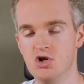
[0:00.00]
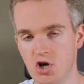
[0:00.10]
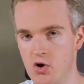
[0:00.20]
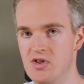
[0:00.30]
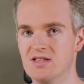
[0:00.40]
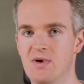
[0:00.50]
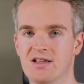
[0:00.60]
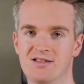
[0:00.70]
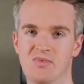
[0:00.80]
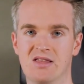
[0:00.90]
Don't
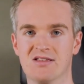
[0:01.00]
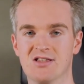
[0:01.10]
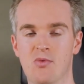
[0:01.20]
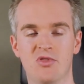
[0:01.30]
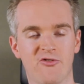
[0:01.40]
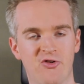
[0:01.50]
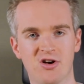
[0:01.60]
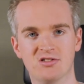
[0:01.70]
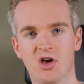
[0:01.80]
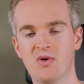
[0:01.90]
expect to pick this up in the
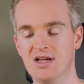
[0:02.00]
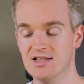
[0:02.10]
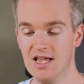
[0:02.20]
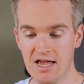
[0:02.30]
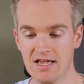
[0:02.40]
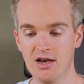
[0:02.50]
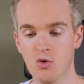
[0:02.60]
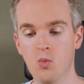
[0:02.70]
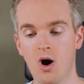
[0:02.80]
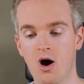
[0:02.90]
first go. It can take a
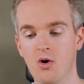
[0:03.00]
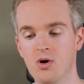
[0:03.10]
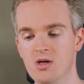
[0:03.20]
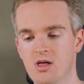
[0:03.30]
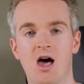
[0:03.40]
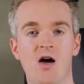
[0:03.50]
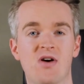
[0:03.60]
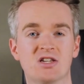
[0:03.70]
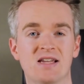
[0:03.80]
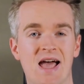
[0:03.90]
little while. I've
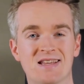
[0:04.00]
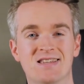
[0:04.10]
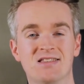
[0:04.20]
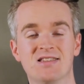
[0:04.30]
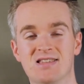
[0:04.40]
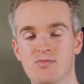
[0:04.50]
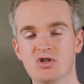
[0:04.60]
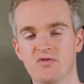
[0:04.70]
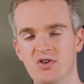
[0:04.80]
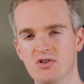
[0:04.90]
actually edited this
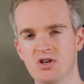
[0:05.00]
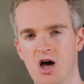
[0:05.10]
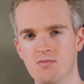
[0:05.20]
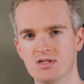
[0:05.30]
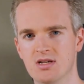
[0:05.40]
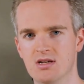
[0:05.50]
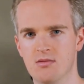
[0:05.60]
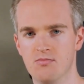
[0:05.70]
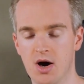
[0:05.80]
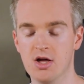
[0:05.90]
image a few times,
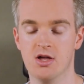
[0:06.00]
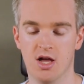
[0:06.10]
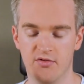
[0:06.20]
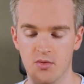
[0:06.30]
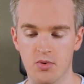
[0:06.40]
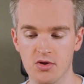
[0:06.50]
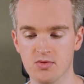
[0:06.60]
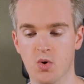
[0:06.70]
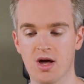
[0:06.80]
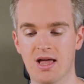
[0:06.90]
but if you put the
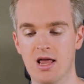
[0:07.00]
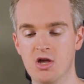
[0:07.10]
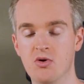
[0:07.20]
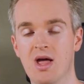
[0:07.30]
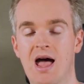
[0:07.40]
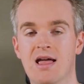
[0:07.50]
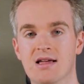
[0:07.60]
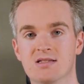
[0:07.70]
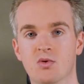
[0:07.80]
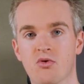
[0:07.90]
work in, you can
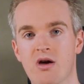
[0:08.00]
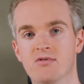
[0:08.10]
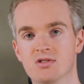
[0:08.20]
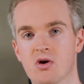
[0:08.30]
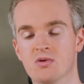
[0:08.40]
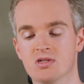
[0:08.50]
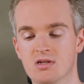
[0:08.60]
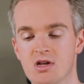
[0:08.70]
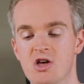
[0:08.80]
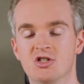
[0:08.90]
get some great
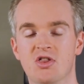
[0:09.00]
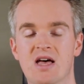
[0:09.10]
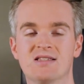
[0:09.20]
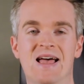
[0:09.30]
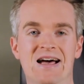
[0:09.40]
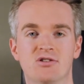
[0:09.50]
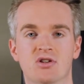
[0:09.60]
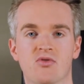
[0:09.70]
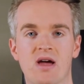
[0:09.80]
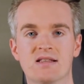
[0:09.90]
results. So that's how
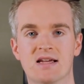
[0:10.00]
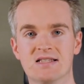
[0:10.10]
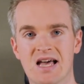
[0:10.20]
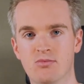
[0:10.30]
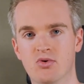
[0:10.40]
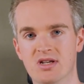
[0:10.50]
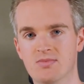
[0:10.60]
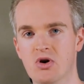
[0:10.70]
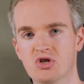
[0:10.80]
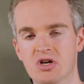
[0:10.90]
to create a double
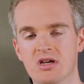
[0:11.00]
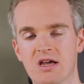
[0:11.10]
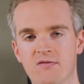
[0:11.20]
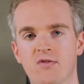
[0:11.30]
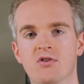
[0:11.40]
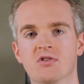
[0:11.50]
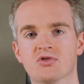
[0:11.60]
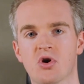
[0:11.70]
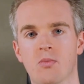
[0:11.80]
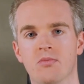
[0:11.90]
exposure in
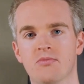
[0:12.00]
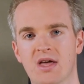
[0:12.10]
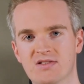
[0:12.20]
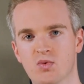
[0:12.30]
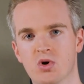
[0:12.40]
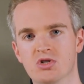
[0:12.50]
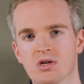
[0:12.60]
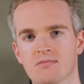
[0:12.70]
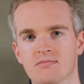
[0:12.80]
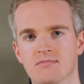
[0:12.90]
Photoshop. Thanks for watching.